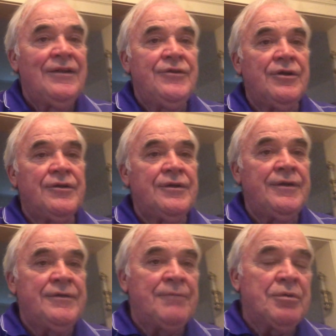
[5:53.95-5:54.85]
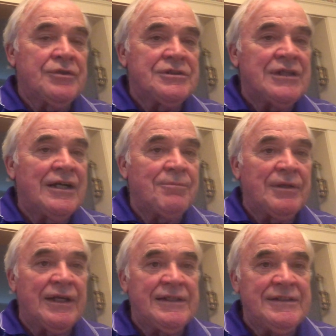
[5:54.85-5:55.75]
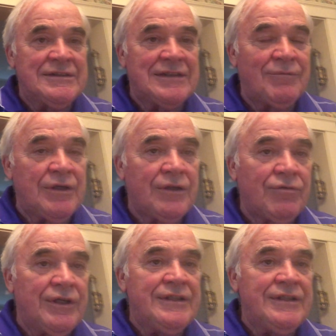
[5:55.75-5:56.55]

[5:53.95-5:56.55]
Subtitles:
You know, they put the sign up in 1973.